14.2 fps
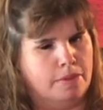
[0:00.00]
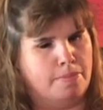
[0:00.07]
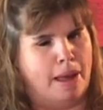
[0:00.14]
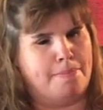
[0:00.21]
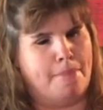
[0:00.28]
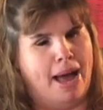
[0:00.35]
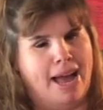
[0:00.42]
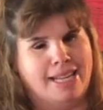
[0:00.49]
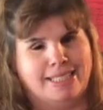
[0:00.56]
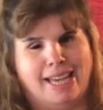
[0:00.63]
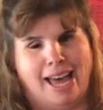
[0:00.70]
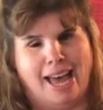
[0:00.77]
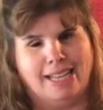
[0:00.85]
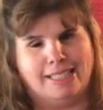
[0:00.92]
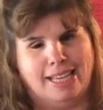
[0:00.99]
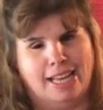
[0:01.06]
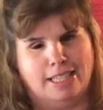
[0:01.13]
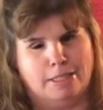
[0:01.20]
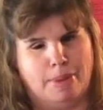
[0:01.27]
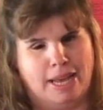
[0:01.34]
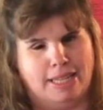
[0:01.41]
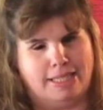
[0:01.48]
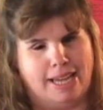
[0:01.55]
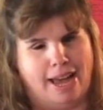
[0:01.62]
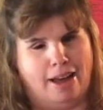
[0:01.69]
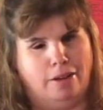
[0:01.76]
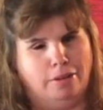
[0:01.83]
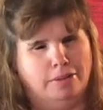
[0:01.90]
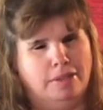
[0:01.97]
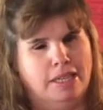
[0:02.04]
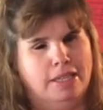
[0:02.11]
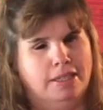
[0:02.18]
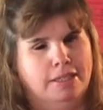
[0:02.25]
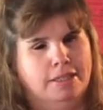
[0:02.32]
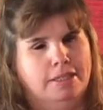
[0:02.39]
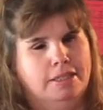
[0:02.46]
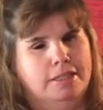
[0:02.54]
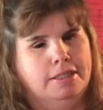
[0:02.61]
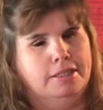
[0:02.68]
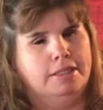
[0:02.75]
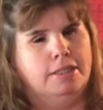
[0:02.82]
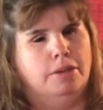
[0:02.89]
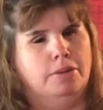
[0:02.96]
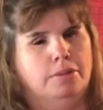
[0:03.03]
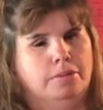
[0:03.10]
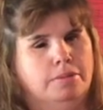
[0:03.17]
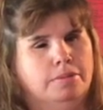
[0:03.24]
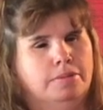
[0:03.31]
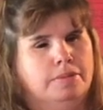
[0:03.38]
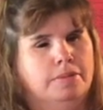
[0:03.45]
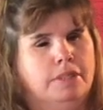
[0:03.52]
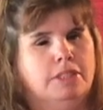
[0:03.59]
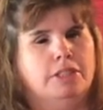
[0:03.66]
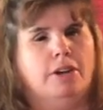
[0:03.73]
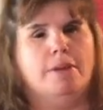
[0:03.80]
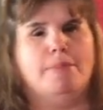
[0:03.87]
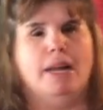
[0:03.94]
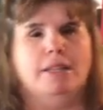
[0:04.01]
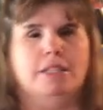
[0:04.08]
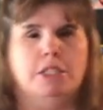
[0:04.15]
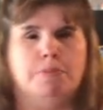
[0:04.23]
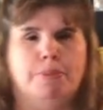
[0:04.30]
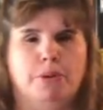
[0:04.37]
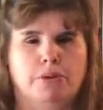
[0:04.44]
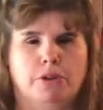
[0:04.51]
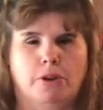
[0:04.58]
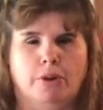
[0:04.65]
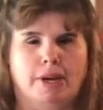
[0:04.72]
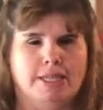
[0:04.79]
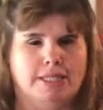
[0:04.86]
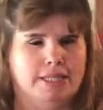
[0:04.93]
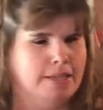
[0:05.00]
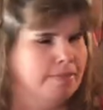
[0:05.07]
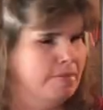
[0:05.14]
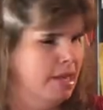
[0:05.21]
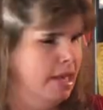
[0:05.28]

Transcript: My mind's eye tells me it's out. So sorry about the spoon noise.